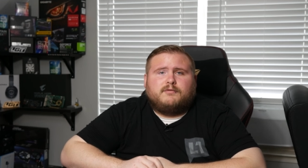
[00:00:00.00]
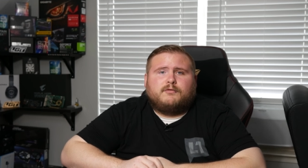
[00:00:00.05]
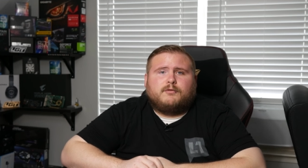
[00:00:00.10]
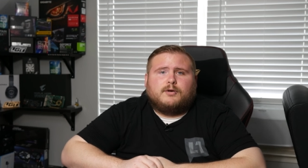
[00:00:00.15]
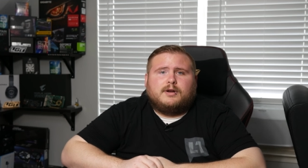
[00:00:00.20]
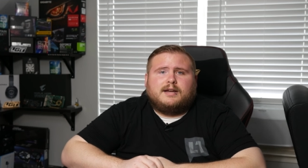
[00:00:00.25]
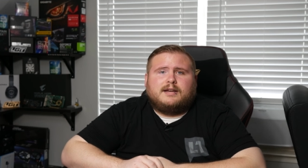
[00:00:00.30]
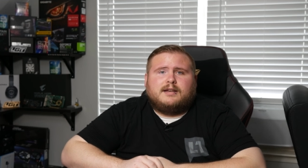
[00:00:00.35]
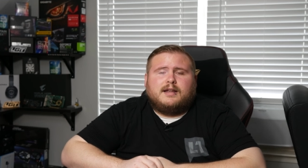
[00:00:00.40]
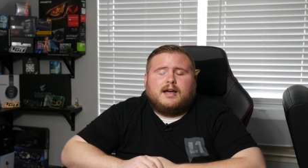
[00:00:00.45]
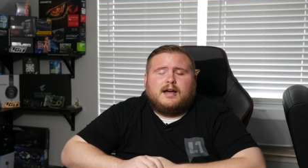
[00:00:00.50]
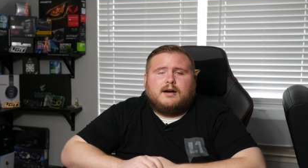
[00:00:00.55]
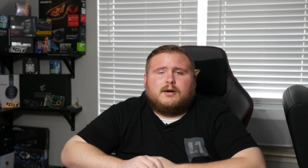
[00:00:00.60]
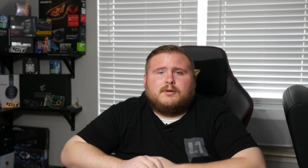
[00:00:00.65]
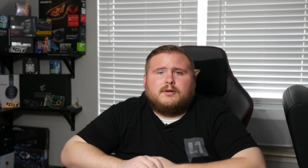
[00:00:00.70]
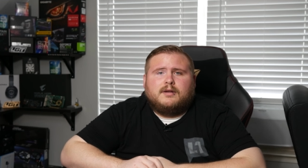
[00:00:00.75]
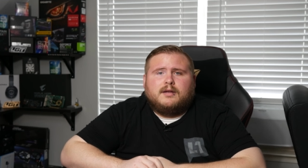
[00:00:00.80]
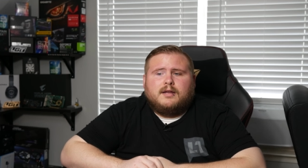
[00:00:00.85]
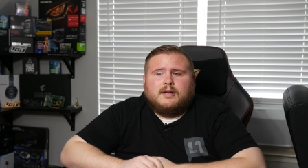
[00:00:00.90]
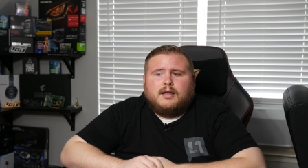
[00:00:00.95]
freaked
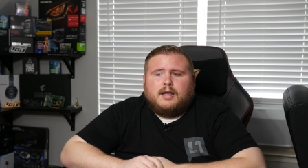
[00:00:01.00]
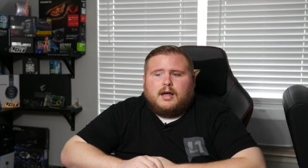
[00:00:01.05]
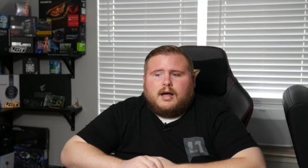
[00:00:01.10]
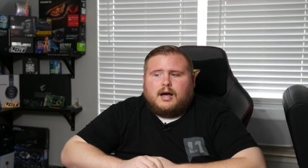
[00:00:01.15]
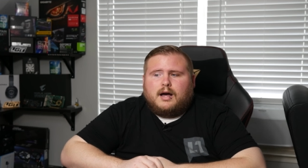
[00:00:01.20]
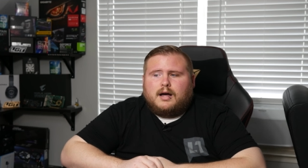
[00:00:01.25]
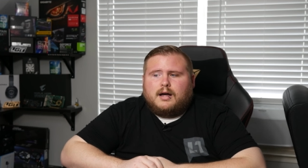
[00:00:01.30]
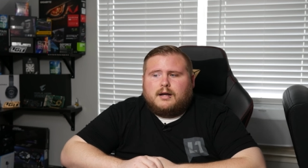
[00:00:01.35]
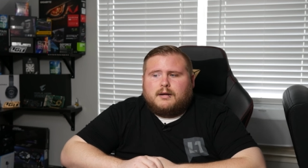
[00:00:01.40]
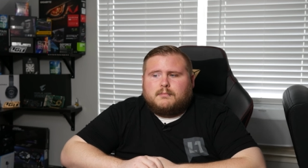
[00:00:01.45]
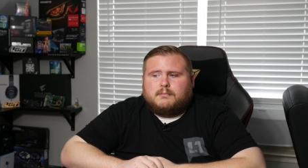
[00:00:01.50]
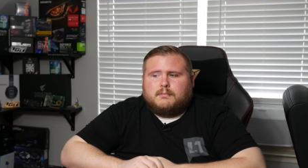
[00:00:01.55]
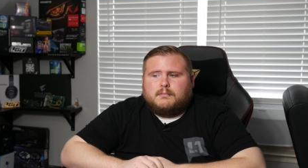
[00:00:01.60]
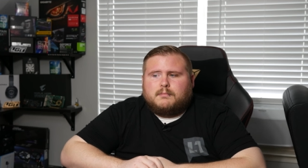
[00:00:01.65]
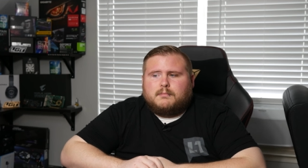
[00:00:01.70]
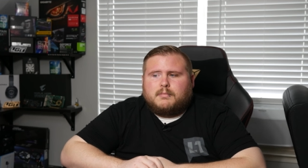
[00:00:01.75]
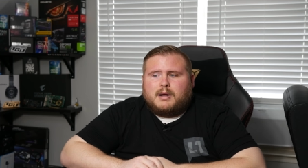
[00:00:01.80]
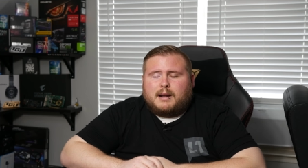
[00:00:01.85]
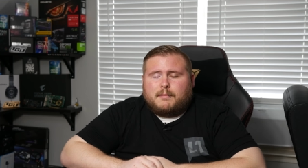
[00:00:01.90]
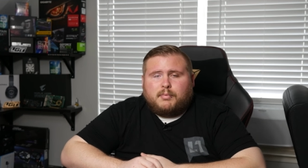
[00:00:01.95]
out.
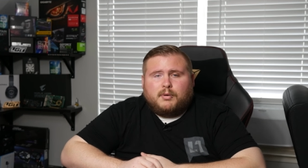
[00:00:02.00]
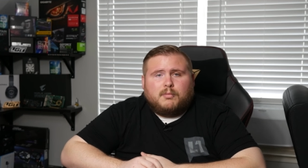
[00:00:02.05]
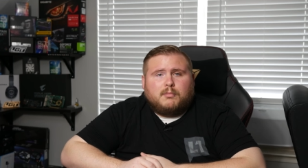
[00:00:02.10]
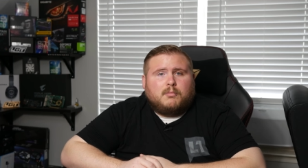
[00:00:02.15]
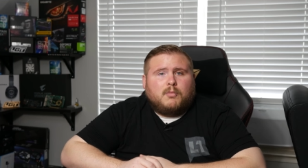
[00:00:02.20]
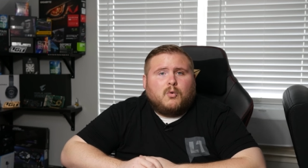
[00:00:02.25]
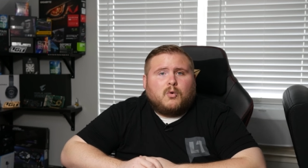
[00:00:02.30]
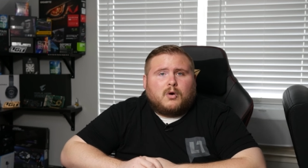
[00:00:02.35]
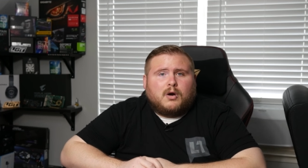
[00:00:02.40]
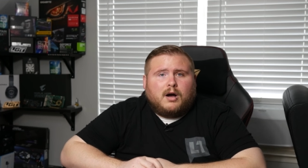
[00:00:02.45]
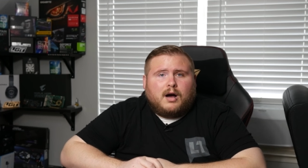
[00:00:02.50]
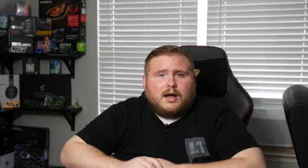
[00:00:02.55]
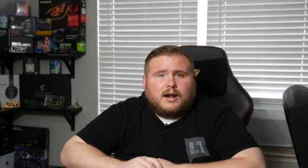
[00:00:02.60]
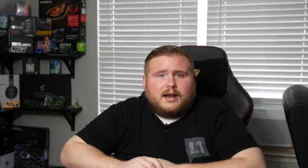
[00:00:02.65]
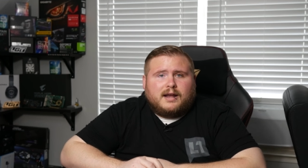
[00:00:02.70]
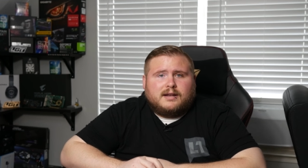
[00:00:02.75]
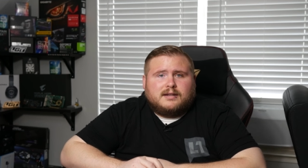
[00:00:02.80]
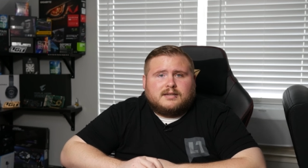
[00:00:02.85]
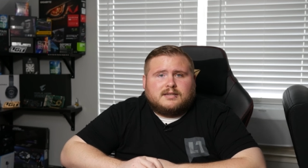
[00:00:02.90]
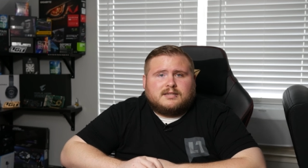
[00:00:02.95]
Um, but I put more on
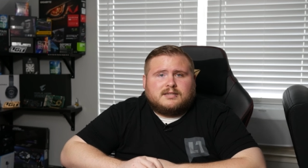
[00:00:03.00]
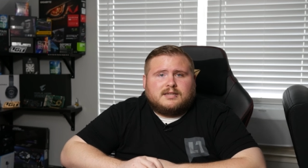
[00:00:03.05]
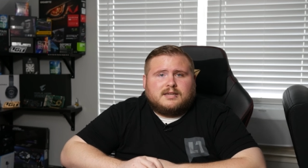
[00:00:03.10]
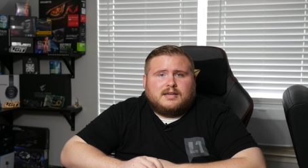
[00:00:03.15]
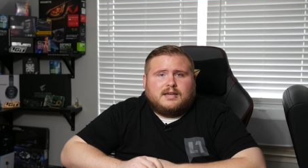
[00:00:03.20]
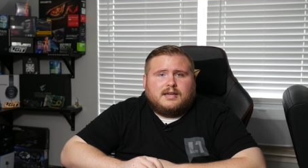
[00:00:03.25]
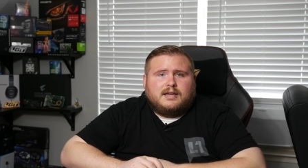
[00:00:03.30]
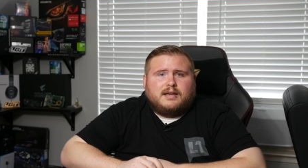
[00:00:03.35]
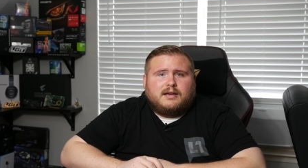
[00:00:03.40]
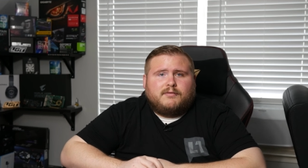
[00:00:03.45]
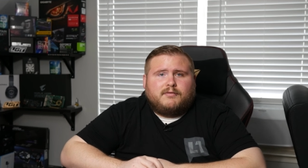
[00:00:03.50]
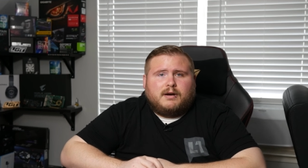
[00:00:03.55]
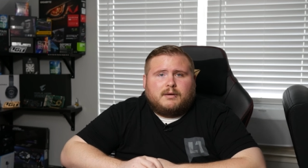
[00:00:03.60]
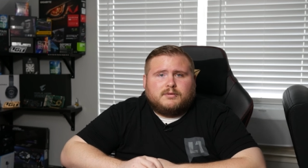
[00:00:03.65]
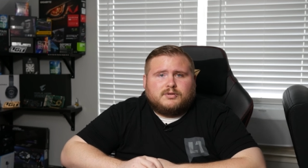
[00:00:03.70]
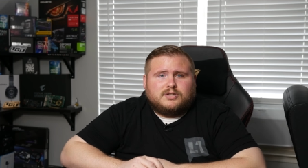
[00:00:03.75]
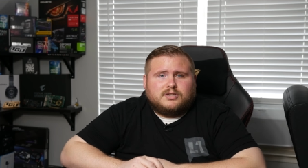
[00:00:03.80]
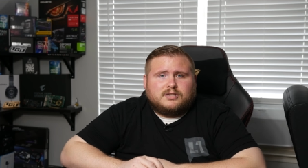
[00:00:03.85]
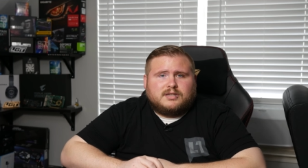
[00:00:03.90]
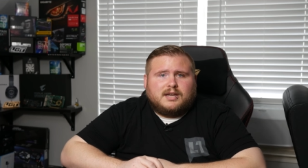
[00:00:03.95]
it to see if I
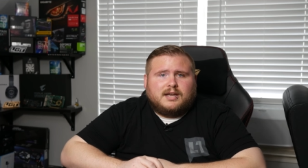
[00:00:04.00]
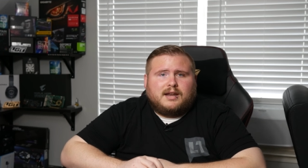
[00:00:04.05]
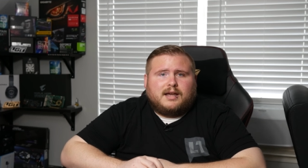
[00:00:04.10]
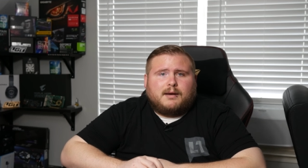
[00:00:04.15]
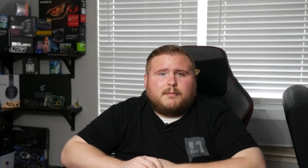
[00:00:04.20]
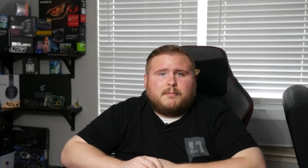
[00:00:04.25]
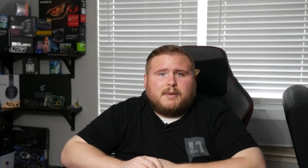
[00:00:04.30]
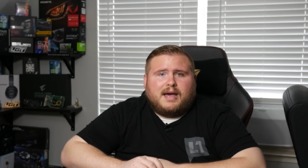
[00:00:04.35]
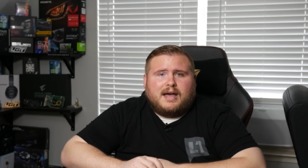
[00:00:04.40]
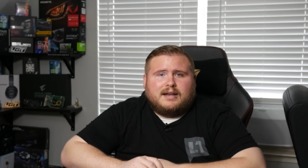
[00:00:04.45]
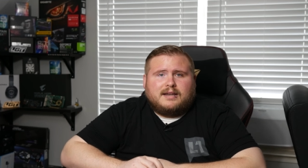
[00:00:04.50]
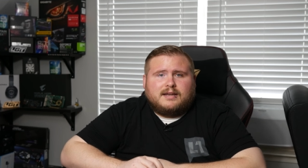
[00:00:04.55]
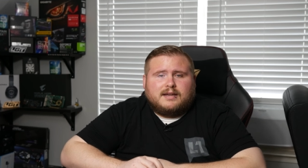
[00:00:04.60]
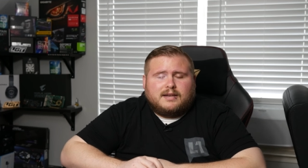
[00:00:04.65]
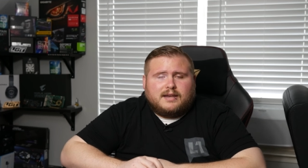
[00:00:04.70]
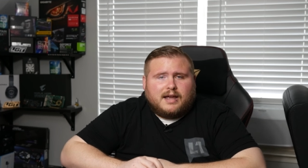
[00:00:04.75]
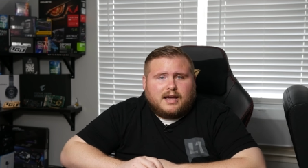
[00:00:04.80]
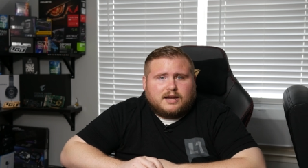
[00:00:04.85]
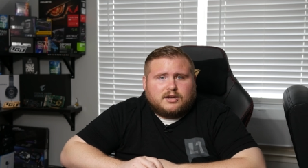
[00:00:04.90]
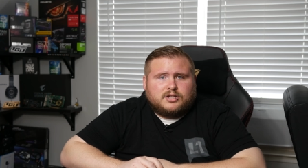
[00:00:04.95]
was just getting a bad
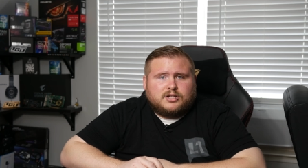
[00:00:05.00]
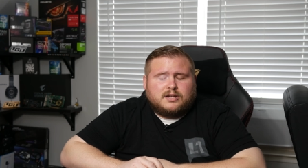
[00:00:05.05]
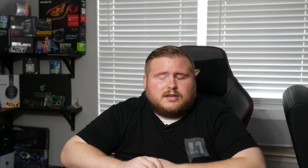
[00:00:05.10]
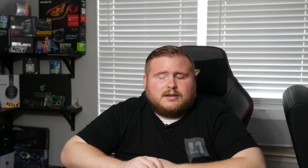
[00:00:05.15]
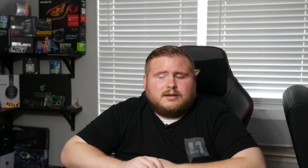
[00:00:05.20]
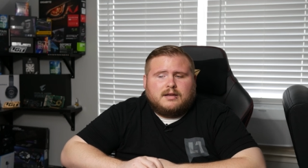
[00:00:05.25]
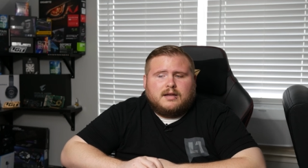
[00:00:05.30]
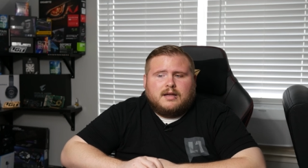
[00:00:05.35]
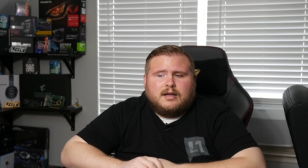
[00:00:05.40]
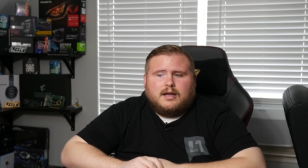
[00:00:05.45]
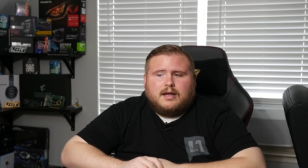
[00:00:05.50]
connection